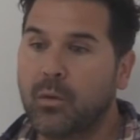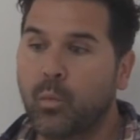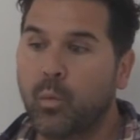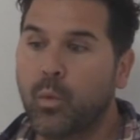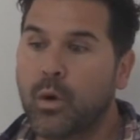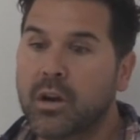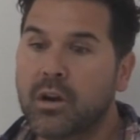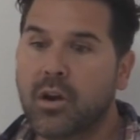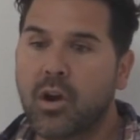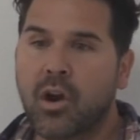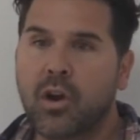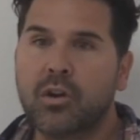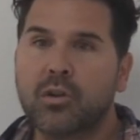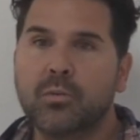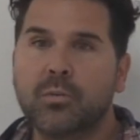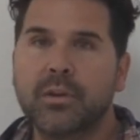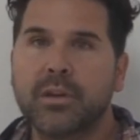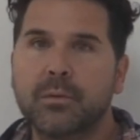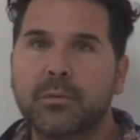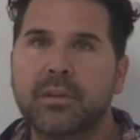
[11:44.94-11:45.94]
Where
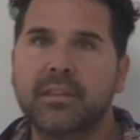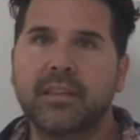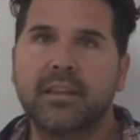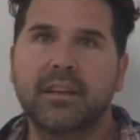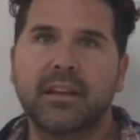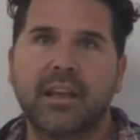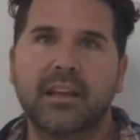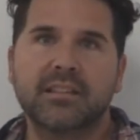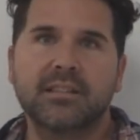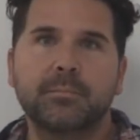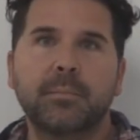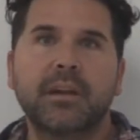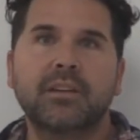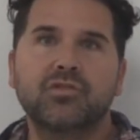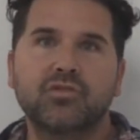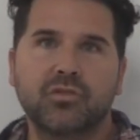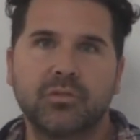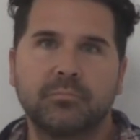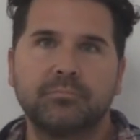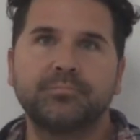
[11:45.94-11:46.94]
are we within that
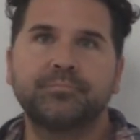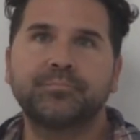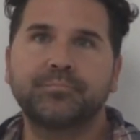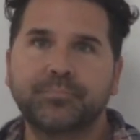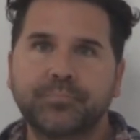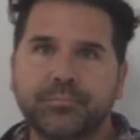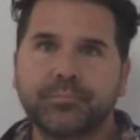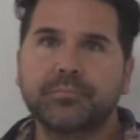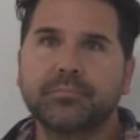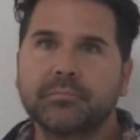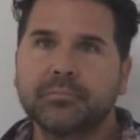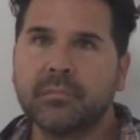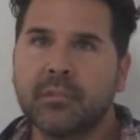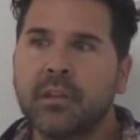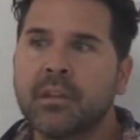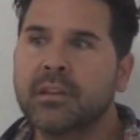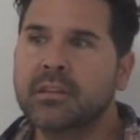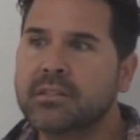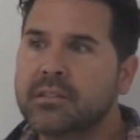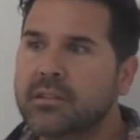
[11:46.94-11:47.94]
spectrum
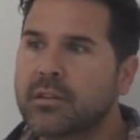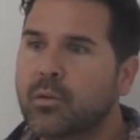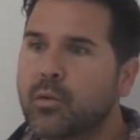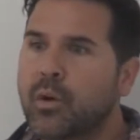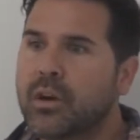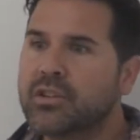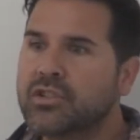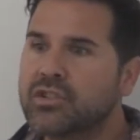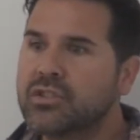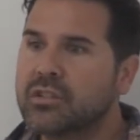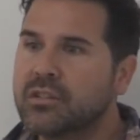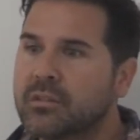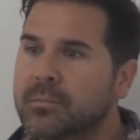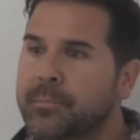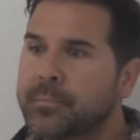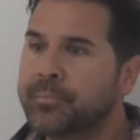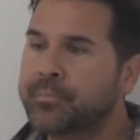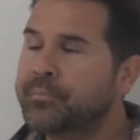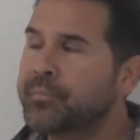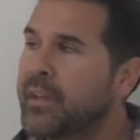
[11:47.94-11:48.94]
is the question.
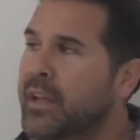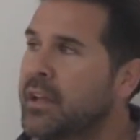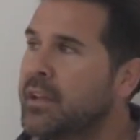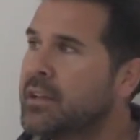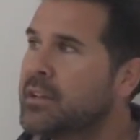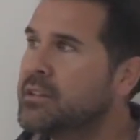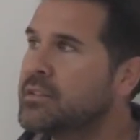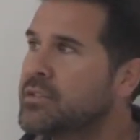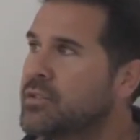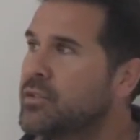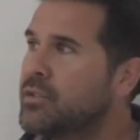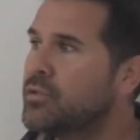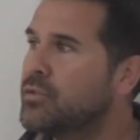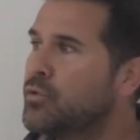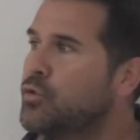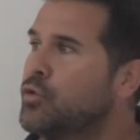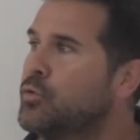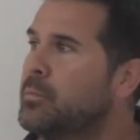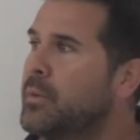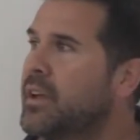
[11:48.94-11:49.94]

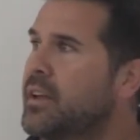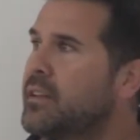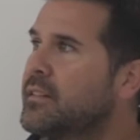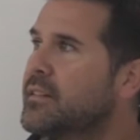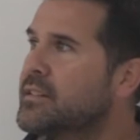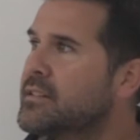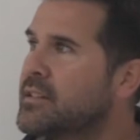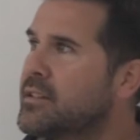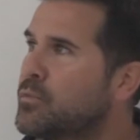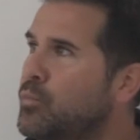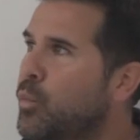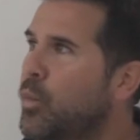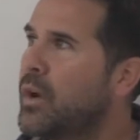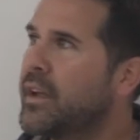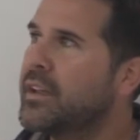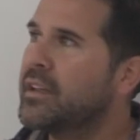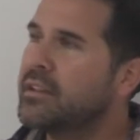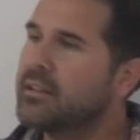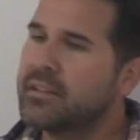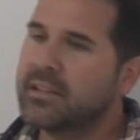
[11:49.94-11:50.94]
So Umeth is in
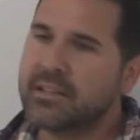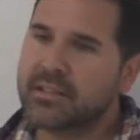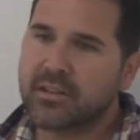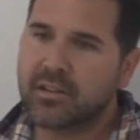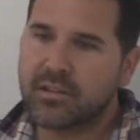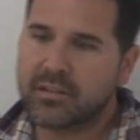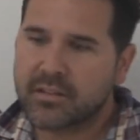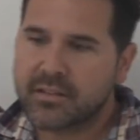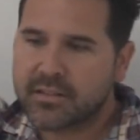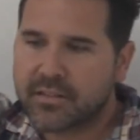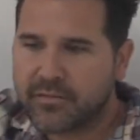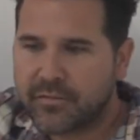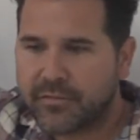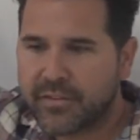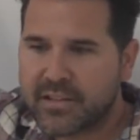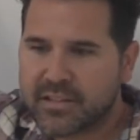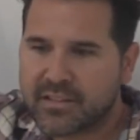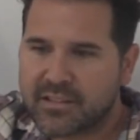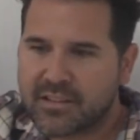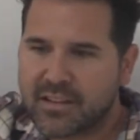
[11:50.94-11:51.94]
white. He's got his
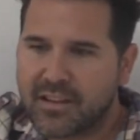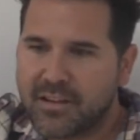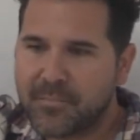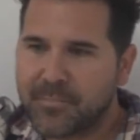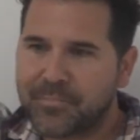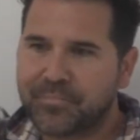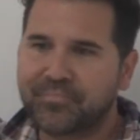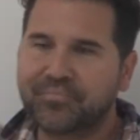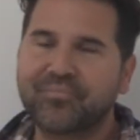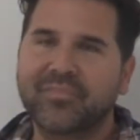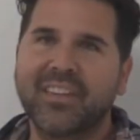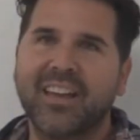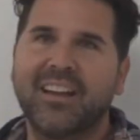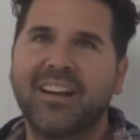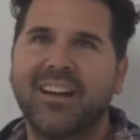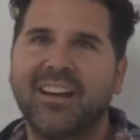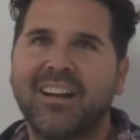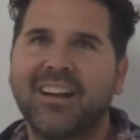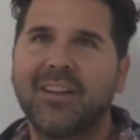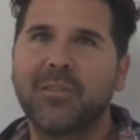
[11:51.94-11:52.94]
fist
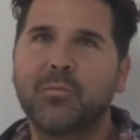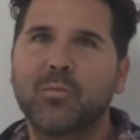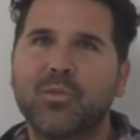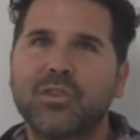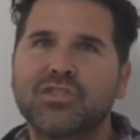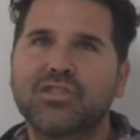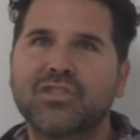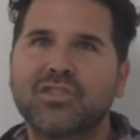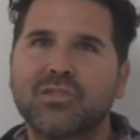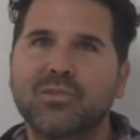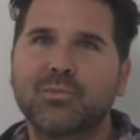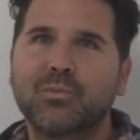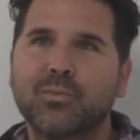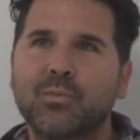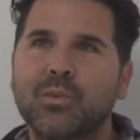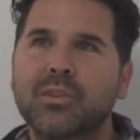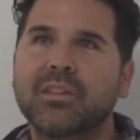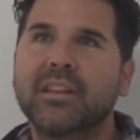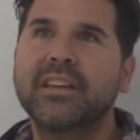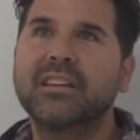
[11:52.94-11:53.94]
up, which
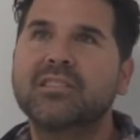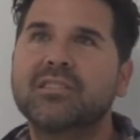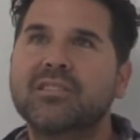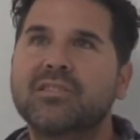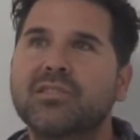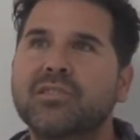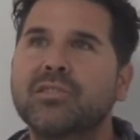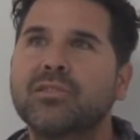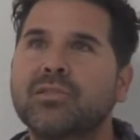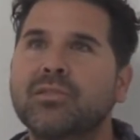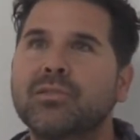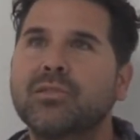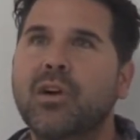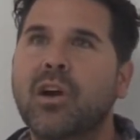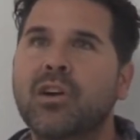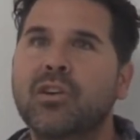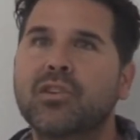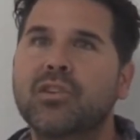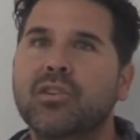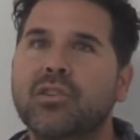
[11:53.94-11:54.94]
relates to
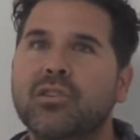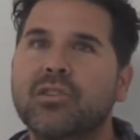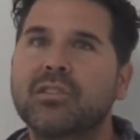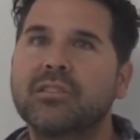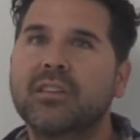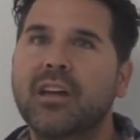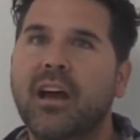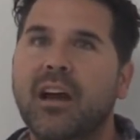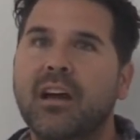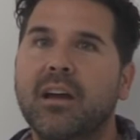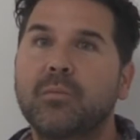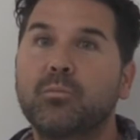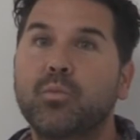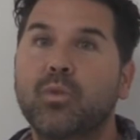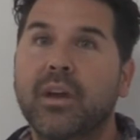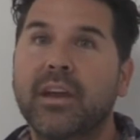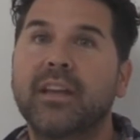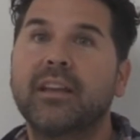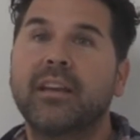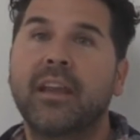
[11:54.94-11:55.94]
our current time
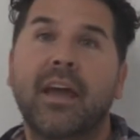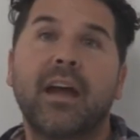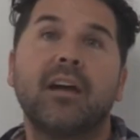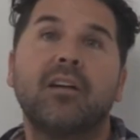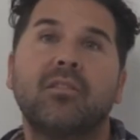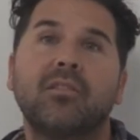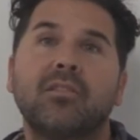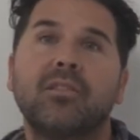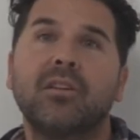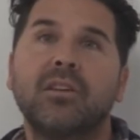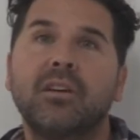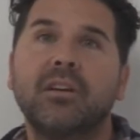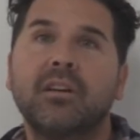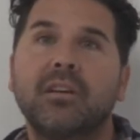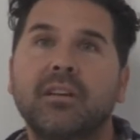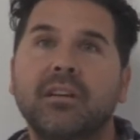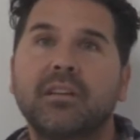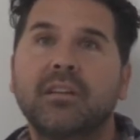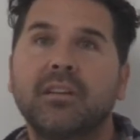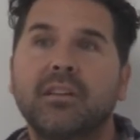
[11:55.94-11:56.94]
right now.
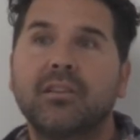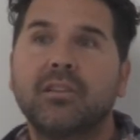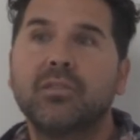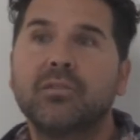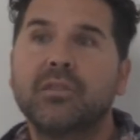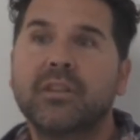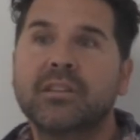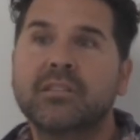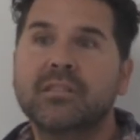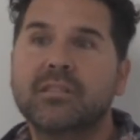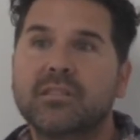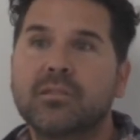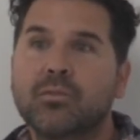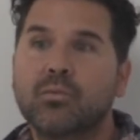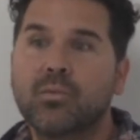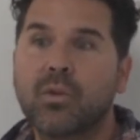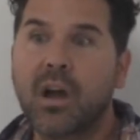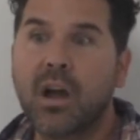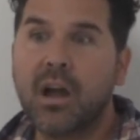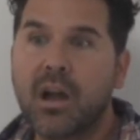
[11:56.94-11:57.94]
You know, it's the
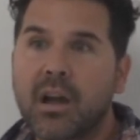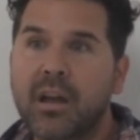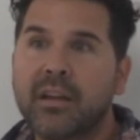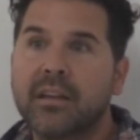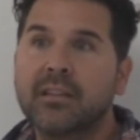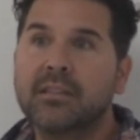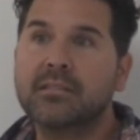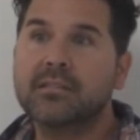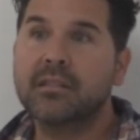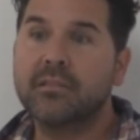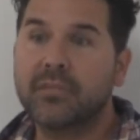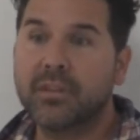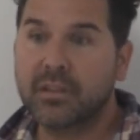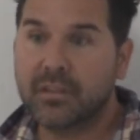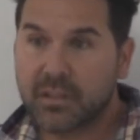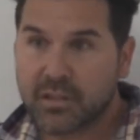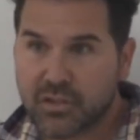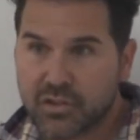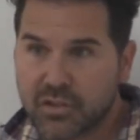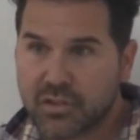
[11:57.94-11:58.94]
rise of
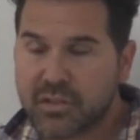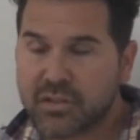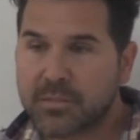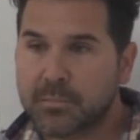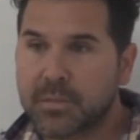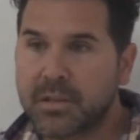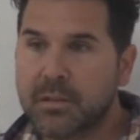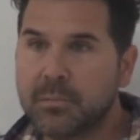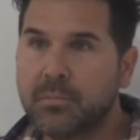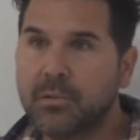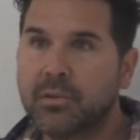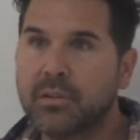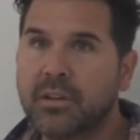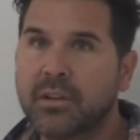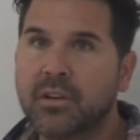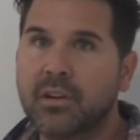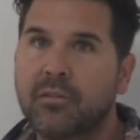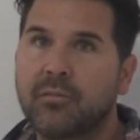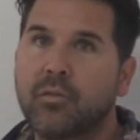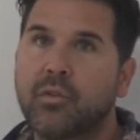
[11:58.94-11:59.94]
Indigenous people
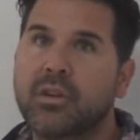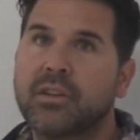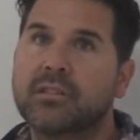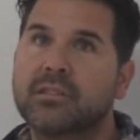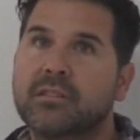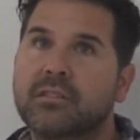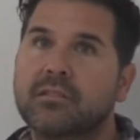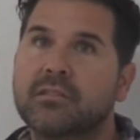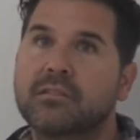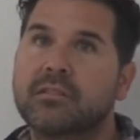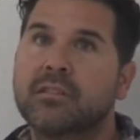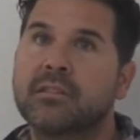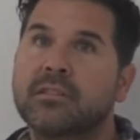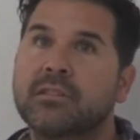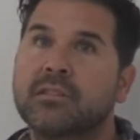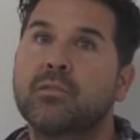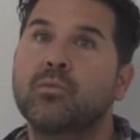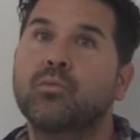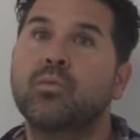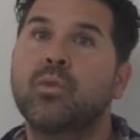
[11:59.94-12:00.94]
in our voices.
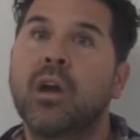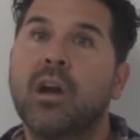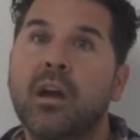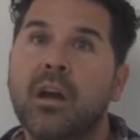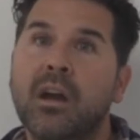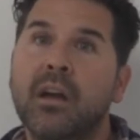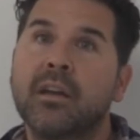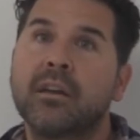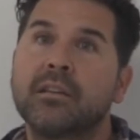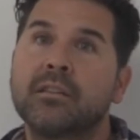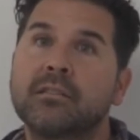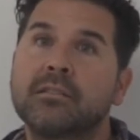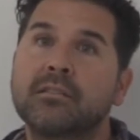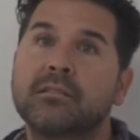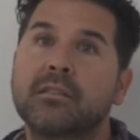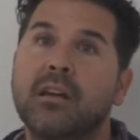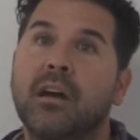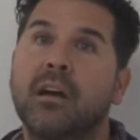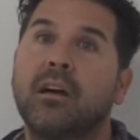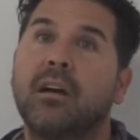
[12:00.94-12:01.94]
the
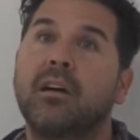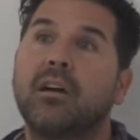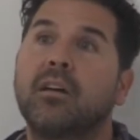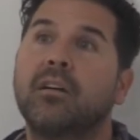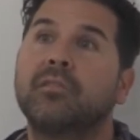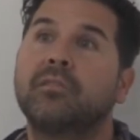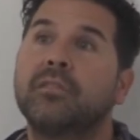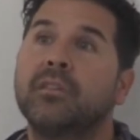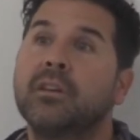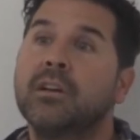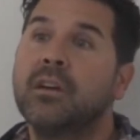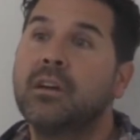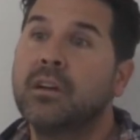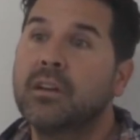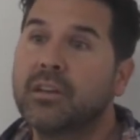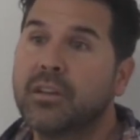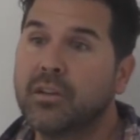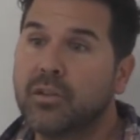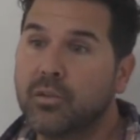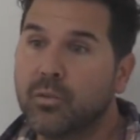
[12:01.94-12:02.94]
rise of,
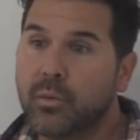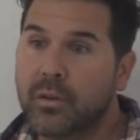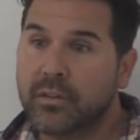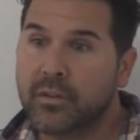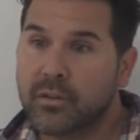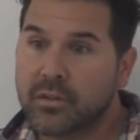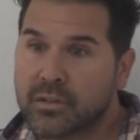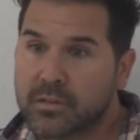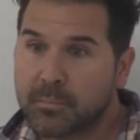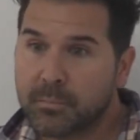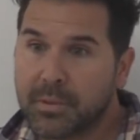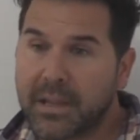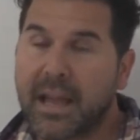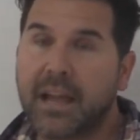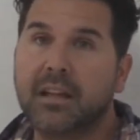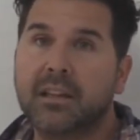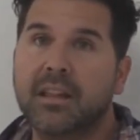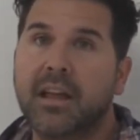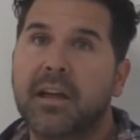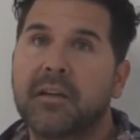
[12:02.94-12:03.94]
you know, whether it's
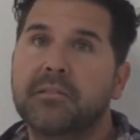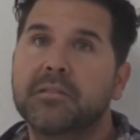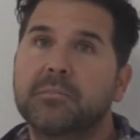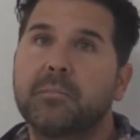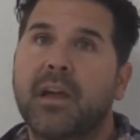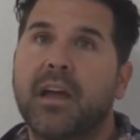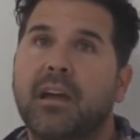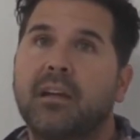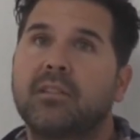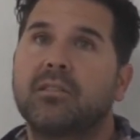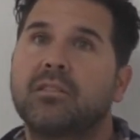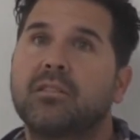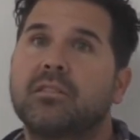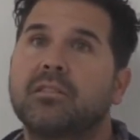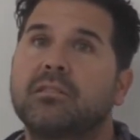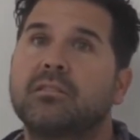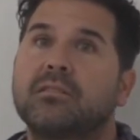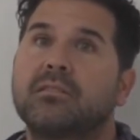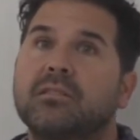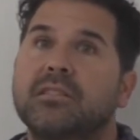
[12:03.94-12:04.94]
Black Lives
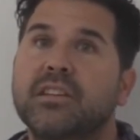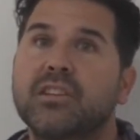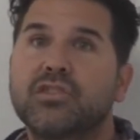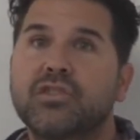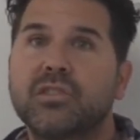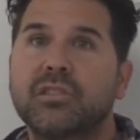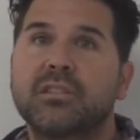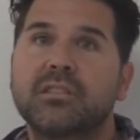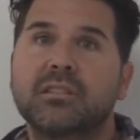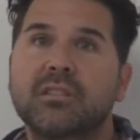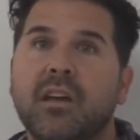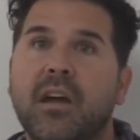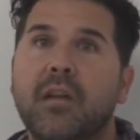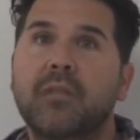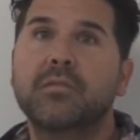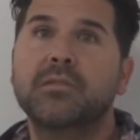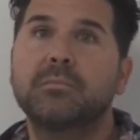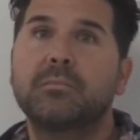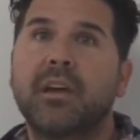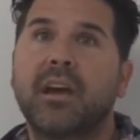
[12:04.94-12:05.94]
Matter, Indigenous
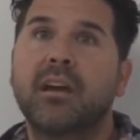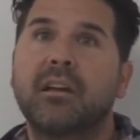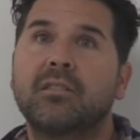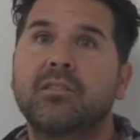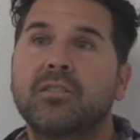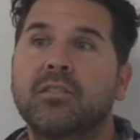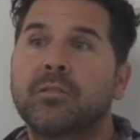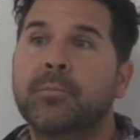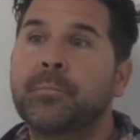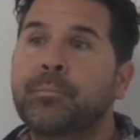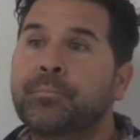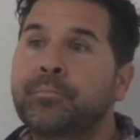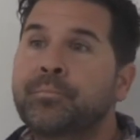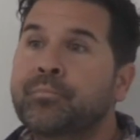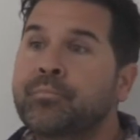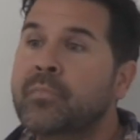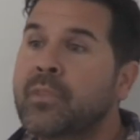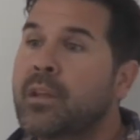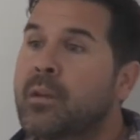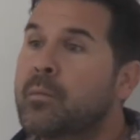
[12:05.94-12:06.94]
Lives Matter,
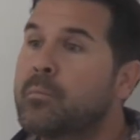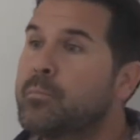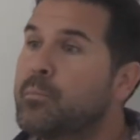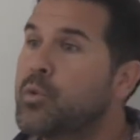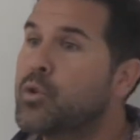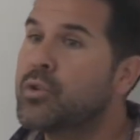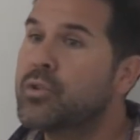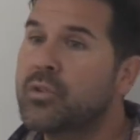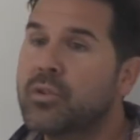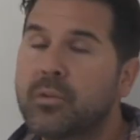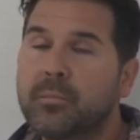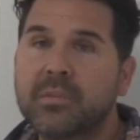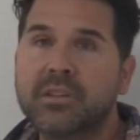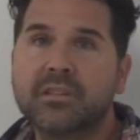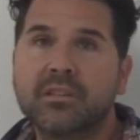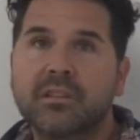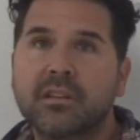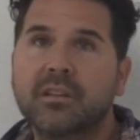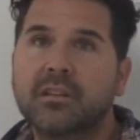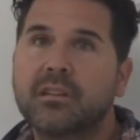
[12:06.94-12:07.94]
murder,
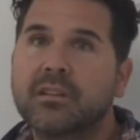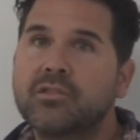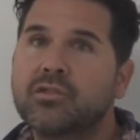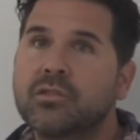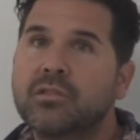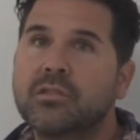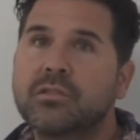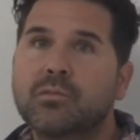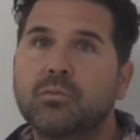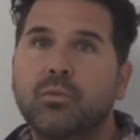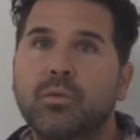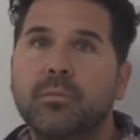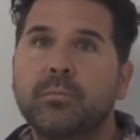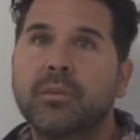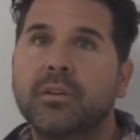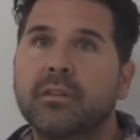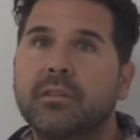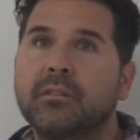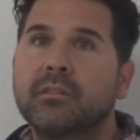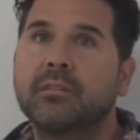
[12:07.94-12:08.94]
missing Indigenous
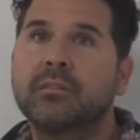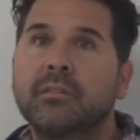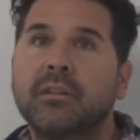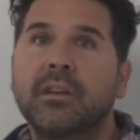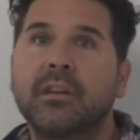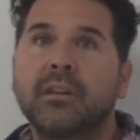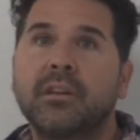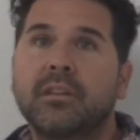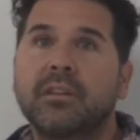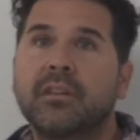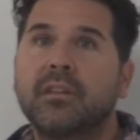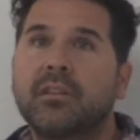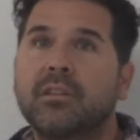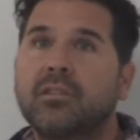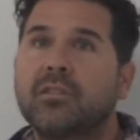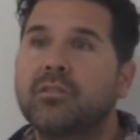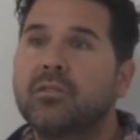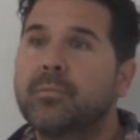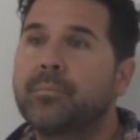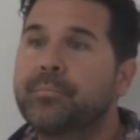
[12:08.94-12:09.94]
women, you
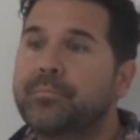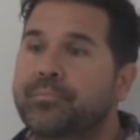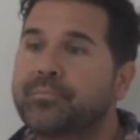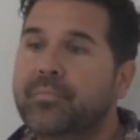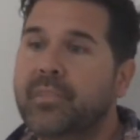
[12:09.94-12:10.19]
know,